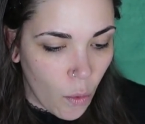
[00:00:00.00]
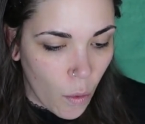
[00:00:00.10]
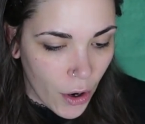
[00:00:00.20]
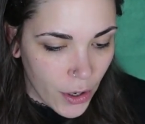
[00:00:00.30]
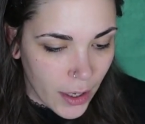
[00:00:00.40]

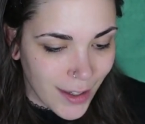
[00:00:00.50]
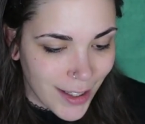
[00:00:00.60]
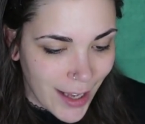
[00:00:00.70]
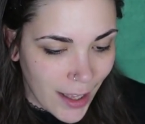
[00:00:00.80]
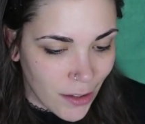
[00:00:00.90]
work
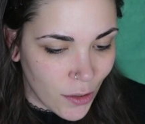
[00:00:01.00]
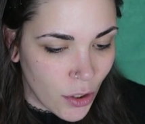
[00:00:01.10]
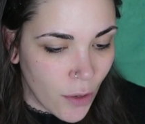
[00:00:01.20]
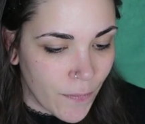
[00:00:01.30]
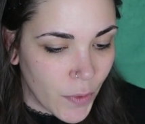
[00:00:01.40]

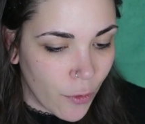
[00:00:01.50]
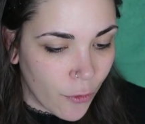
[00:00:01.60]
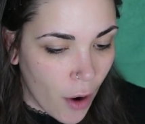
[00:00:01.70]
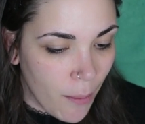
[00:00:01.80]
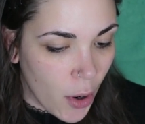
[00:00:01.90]
ascends
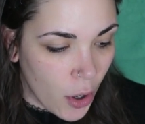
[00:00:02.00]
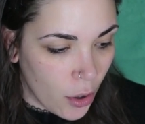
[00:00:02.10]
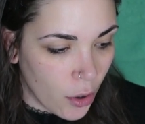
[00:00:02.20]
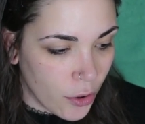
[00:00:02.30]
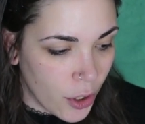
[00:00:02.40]
from
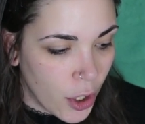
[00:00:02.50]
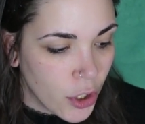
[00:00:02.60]
earth